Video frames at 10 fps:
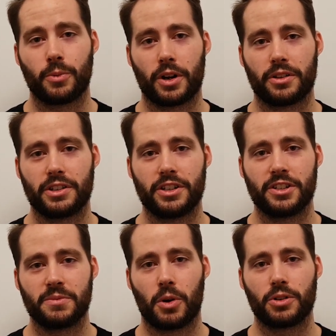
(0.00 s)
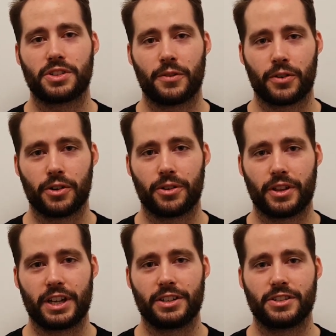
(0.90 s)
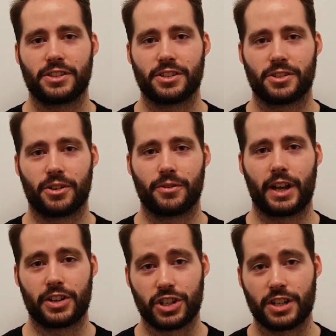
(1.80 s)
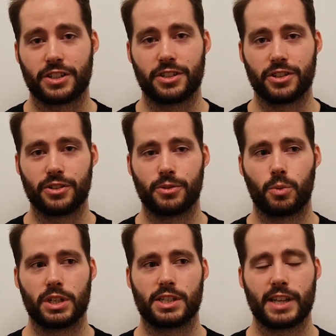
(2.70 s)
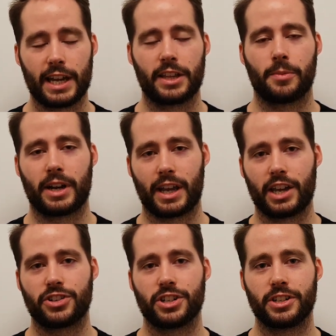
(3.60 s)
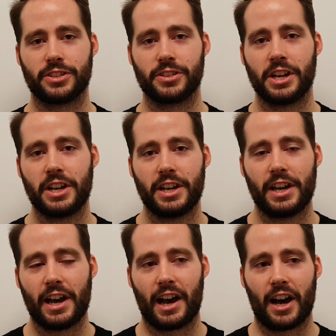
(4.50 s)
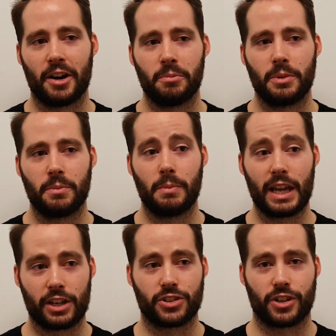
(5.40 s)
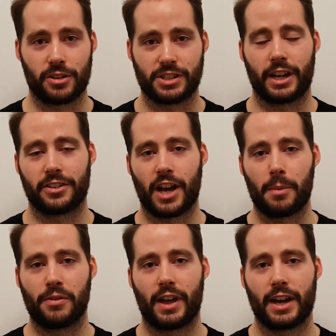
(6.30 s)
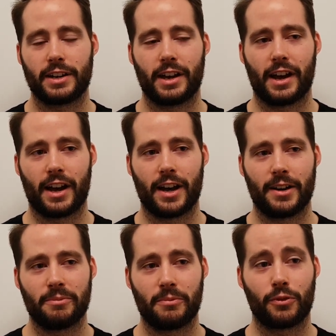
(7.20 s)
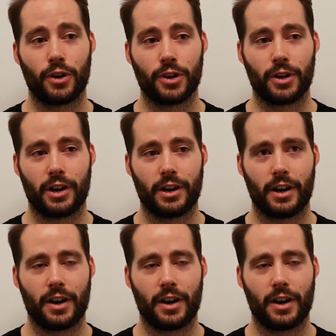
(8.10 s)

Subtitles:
one of the most difficult things to sort of get adjusted to was taking the medication and making sure I was staying on top of that. For